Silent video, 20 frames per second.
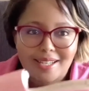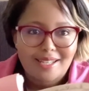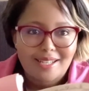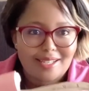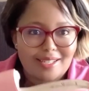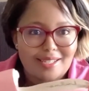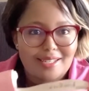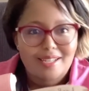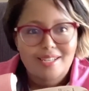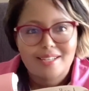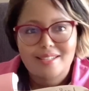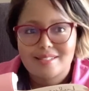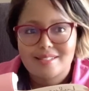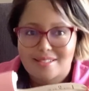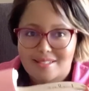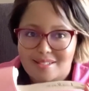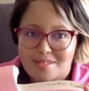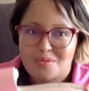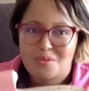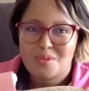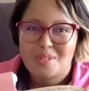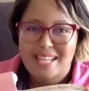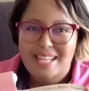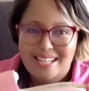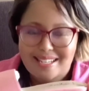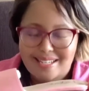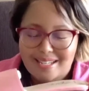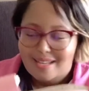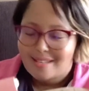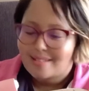guys if
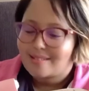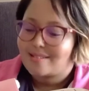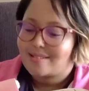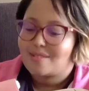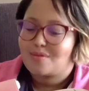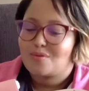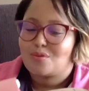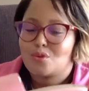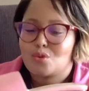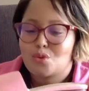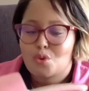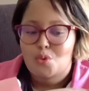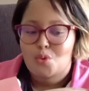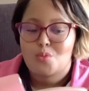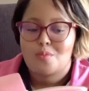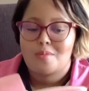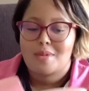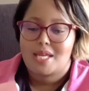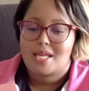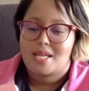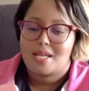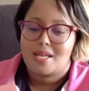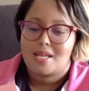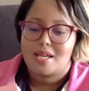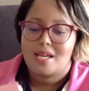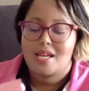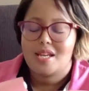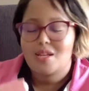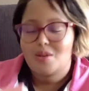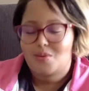us, if you know me
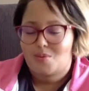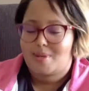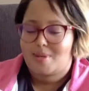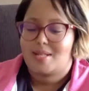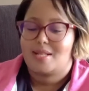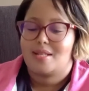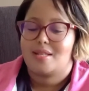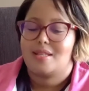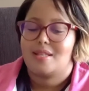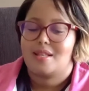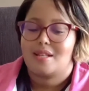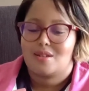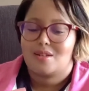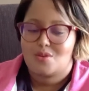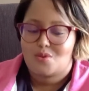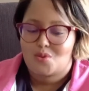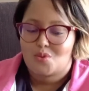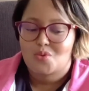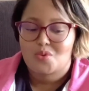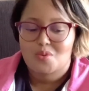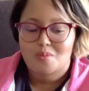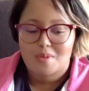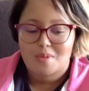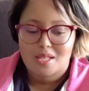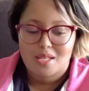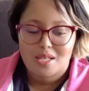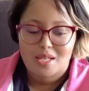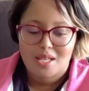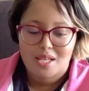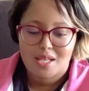anyone that knows
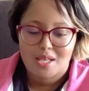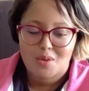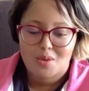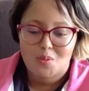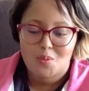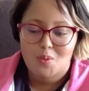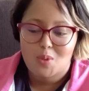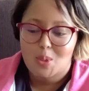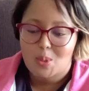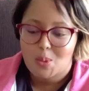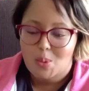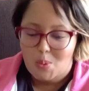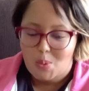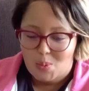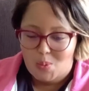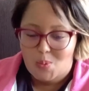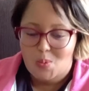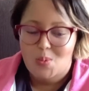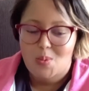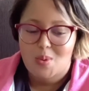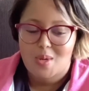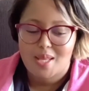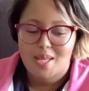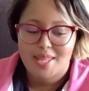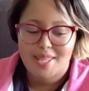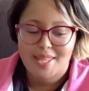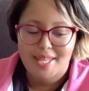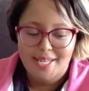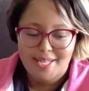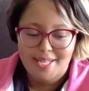me will know
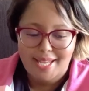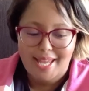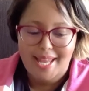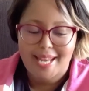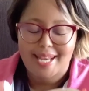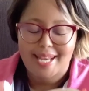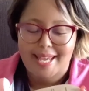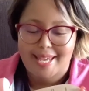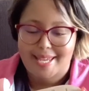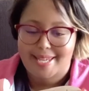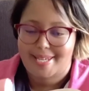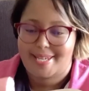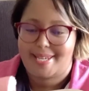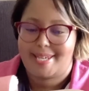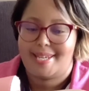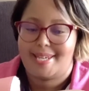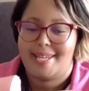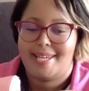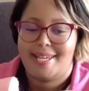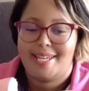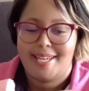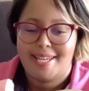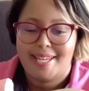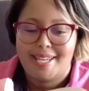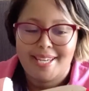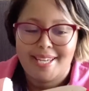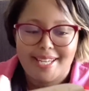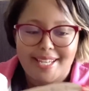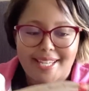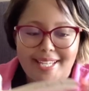that i like
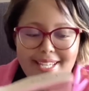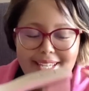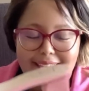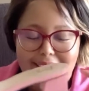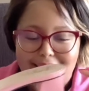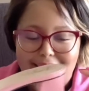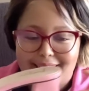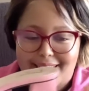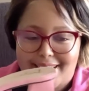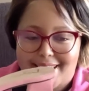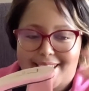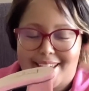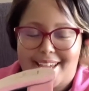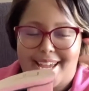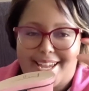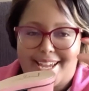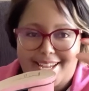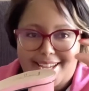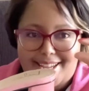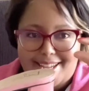ihil engak,